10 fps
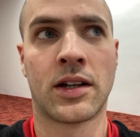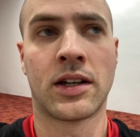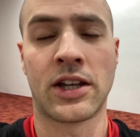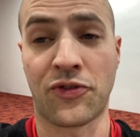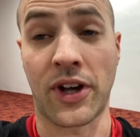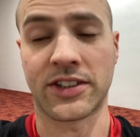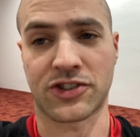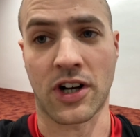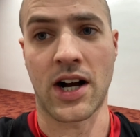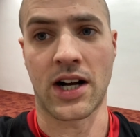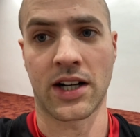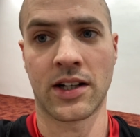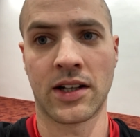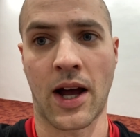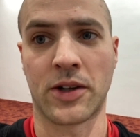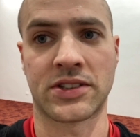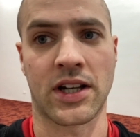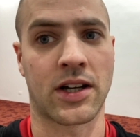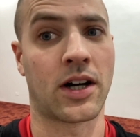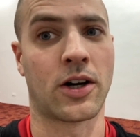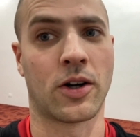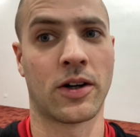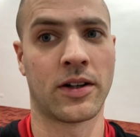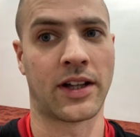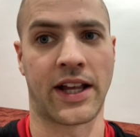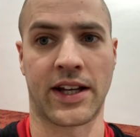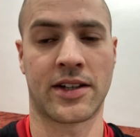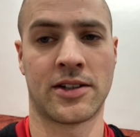He felt strong. I was like, uh-oh, like,